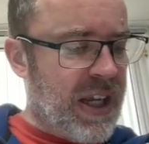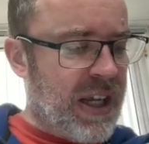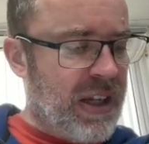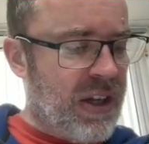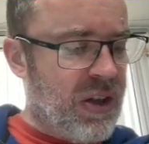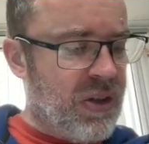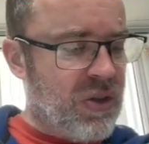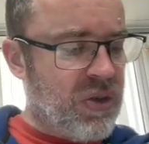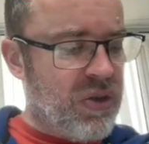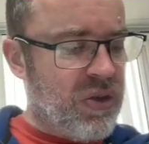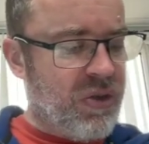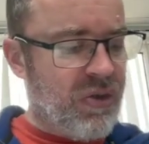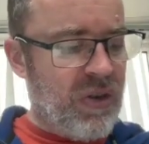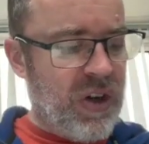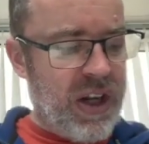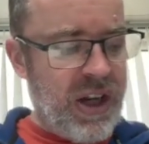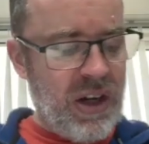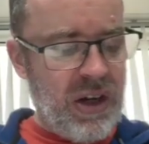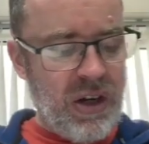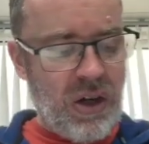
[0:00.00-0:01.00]
and the
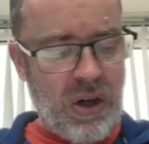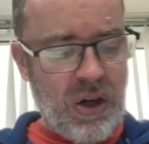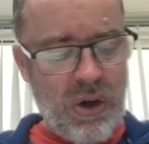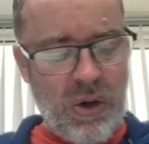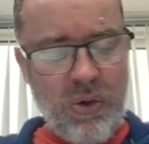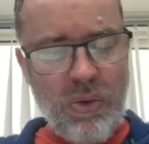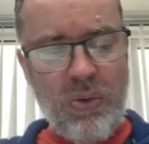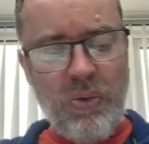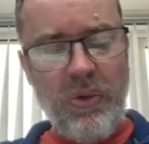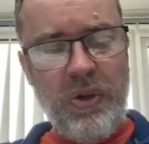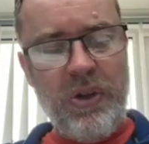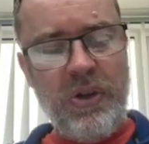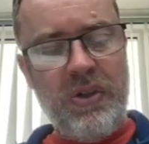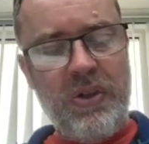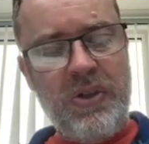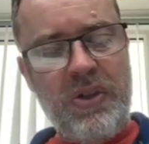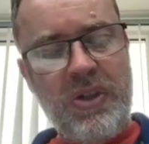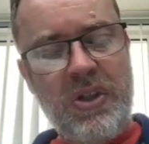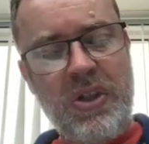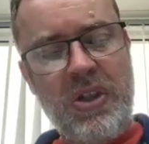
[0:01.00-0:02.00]
screen
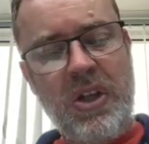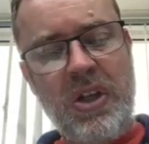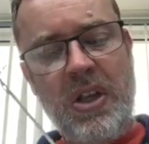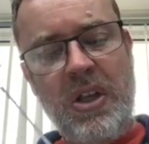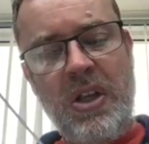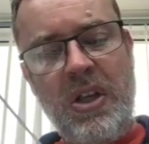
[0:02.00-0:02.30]
holders.